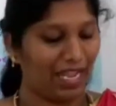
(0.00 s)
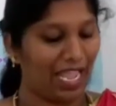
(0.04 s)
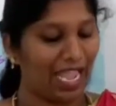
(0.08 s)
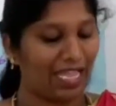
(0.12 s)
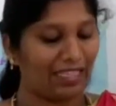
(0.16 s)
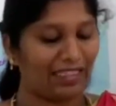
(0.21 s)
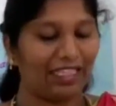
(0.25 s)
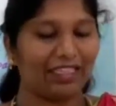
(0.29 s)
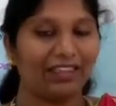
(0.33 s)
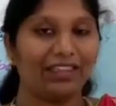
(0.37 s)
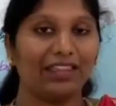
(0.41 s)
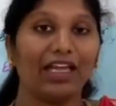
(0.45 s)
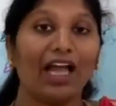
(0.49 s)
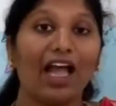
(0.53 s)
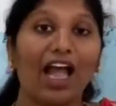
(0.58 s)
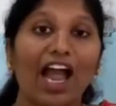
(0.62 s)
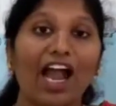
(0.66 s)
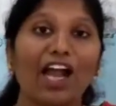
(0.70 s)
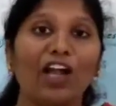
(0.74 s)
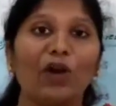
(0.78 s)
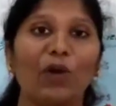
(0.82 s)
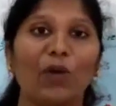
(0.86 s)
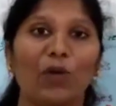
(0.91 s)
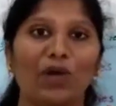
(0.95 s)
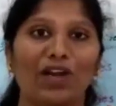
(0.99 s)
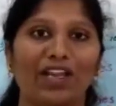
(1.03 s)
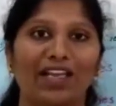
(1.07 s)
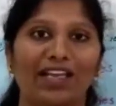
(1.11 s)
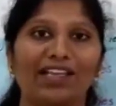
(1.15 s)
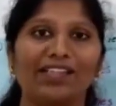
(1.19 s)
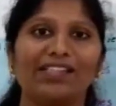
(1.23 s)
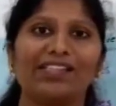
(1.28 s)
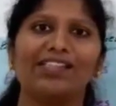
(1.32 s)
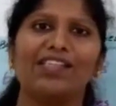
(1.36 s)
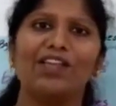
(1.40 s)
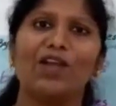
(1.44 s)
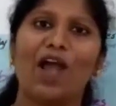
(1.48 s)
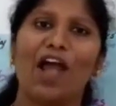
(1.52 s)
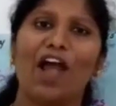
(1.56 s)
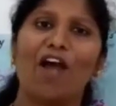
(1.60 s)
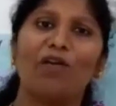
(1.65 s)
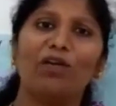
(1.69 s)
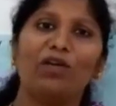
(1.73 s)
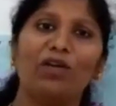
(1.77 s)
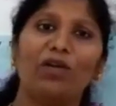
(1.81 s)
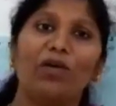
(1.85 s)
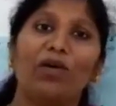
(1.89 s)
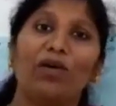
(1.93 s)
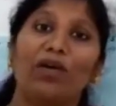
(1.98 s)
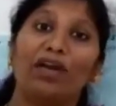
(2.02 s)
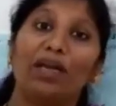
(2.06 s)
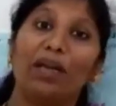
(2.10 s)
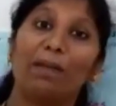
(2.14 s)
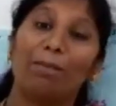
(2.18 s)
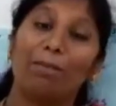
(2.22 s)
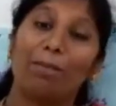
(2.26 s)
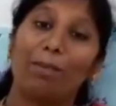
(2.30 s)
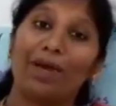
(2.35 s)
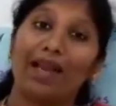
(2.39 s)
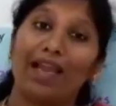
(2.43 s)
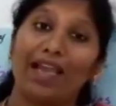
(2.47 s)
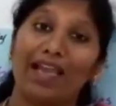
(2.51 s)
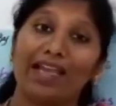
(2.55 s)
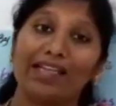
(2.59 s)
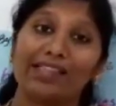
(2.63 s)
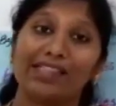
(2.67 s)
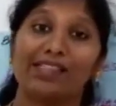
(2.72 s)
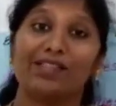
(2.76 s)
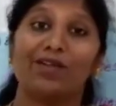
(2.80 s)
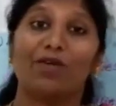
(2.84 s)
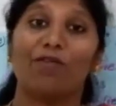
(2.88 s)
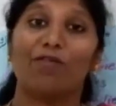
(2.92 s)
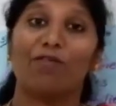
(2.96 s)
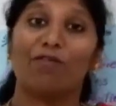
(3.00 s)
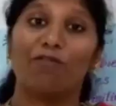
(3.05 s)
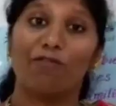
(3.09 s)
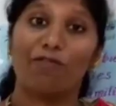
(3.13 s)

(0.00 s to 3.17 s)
And the third rule is you have to replace